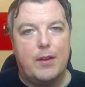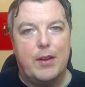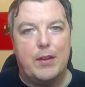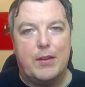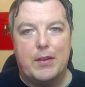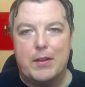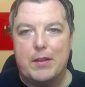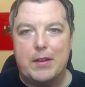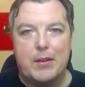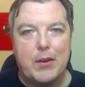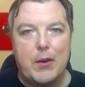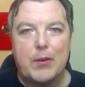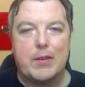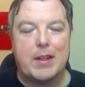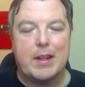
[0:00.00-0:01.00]
the, the
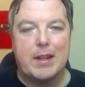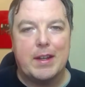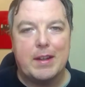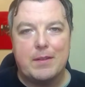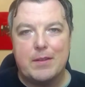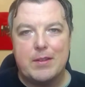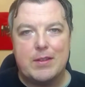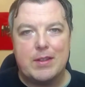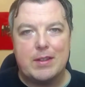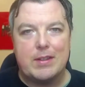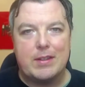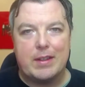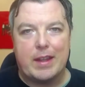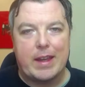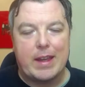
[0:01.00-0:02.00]
doctor and I was
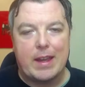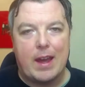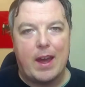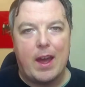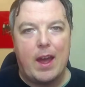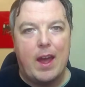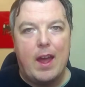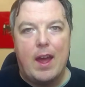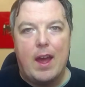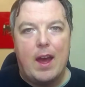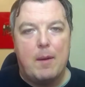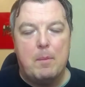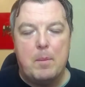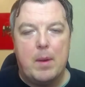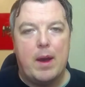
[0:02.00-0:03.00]
just like,
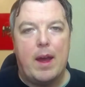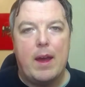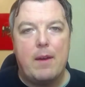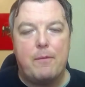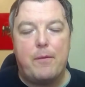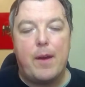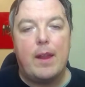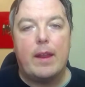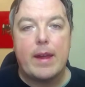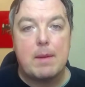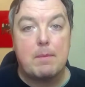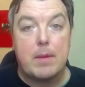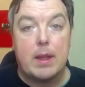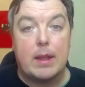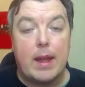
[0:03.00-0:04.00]
my, it felt like
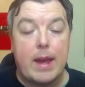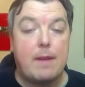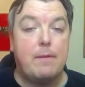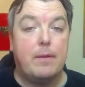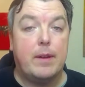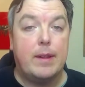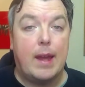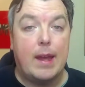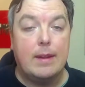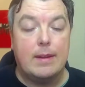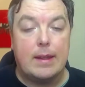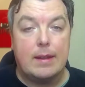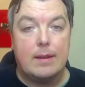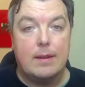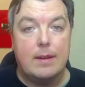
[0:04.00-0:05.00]
my life had
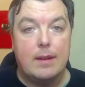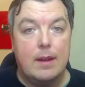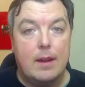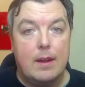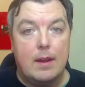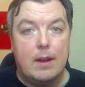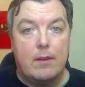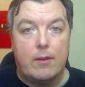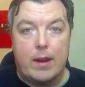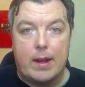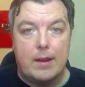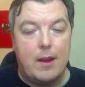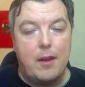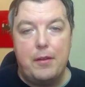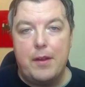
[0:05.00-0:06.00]
ended, right?
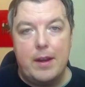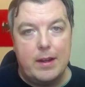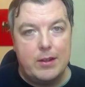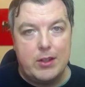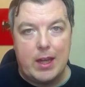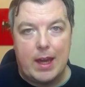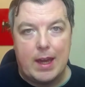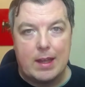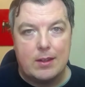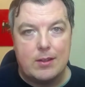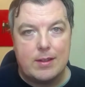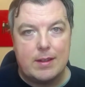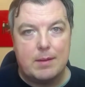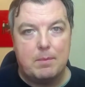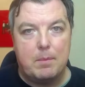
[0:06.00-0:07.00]
Nothing had
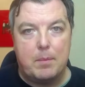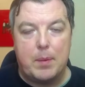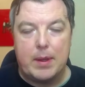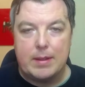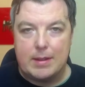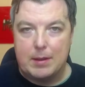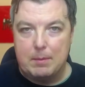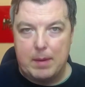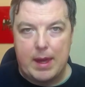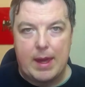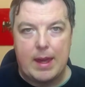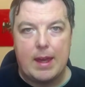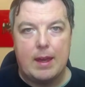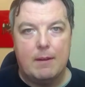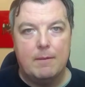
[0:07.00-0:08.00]
changed, but to
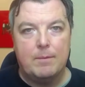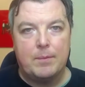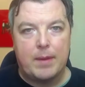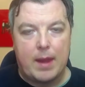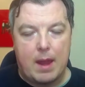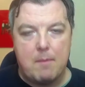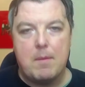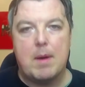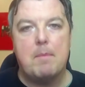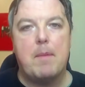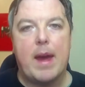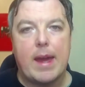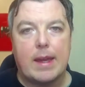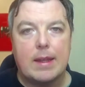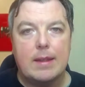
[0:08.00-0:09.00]
me, in my
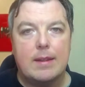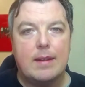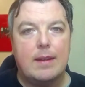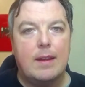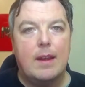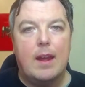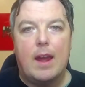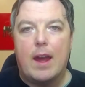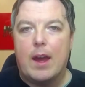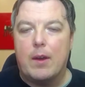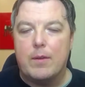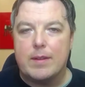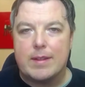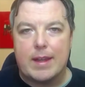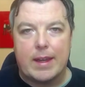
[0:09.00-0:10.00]
mind, it
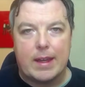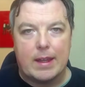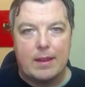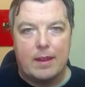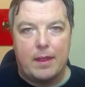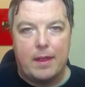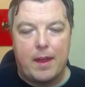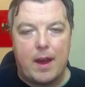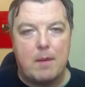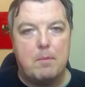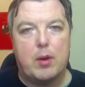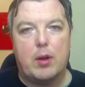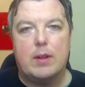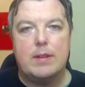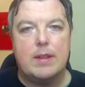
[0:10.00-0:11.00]
was like that
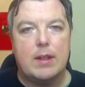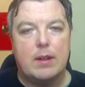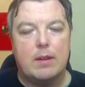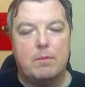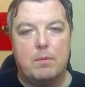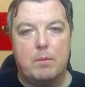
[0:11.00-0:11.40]
brought up,